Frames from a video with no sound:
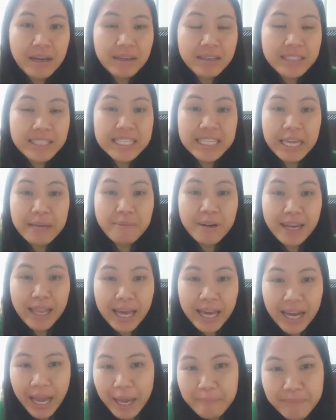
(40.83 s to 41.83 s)
disclaimer
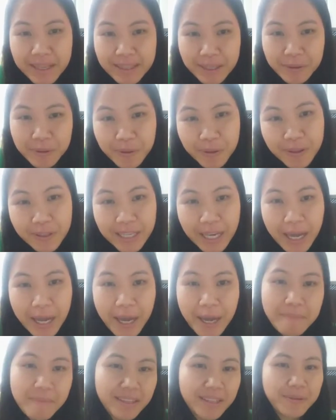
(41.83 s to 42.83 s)
lang, I'm not a cook,
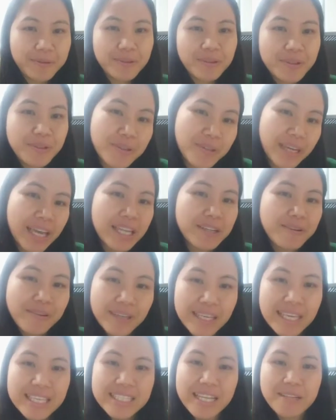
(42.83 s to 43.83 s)
I'm not a good cook, and
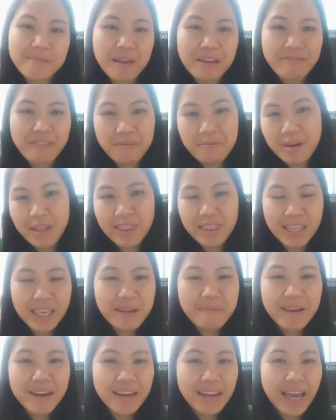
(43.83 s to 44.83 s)
cooking is not my favorite
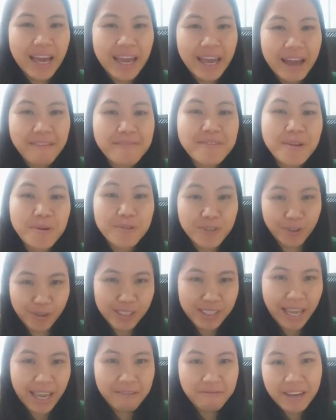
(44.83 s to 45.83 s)
thing, but I have no
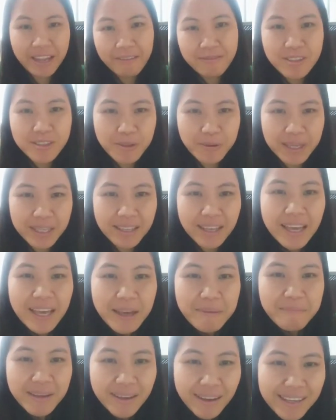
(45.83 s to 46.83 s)
choice. I really have to do
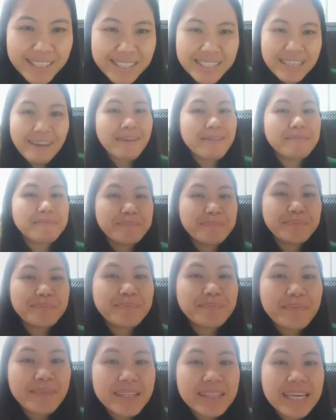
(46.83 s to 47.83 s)
it because of
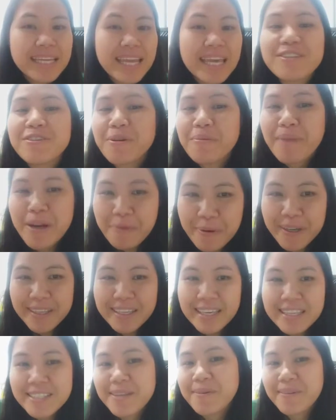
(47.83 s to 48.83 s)
the nature of my work.
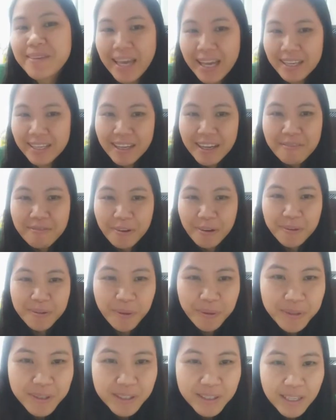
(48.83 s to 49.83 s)
So yeah, for all
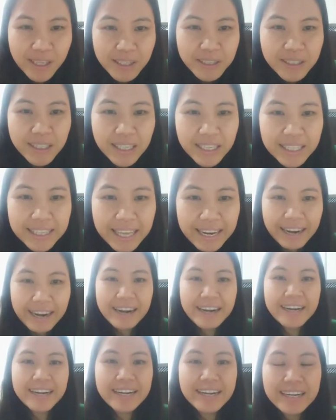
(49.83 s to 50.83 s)
those that
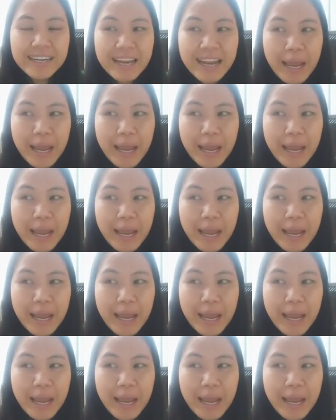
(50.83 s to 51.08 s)
are